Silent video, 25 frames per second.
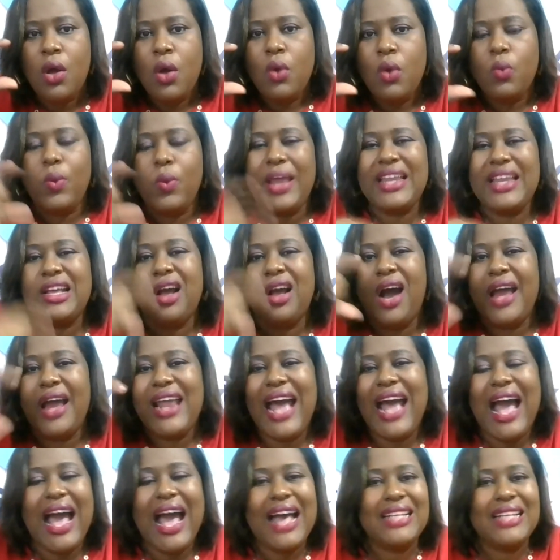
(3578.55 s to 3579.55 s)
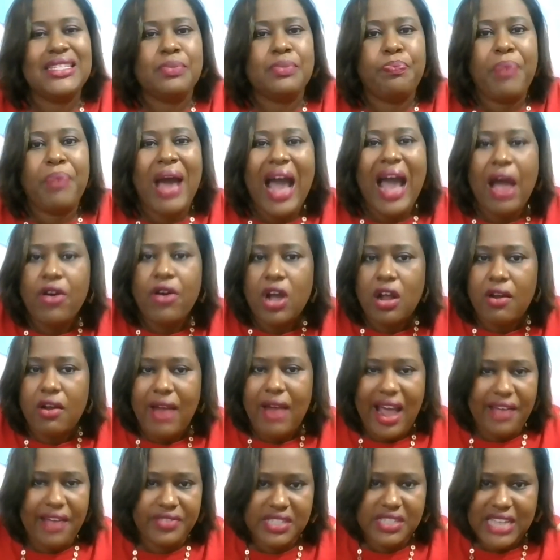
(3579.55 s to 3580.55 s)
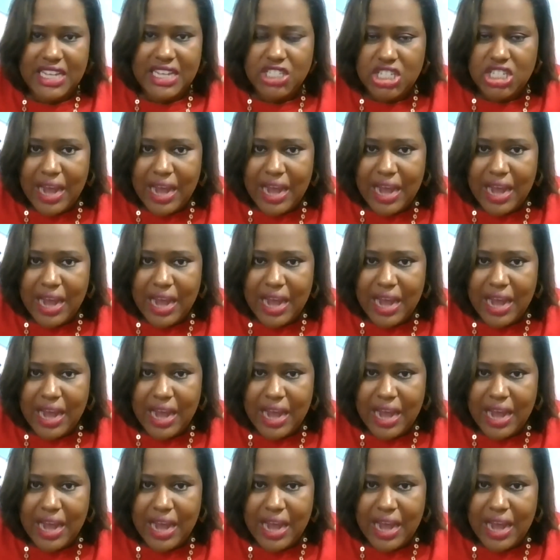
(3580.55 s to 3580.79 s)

when God has paragraphs and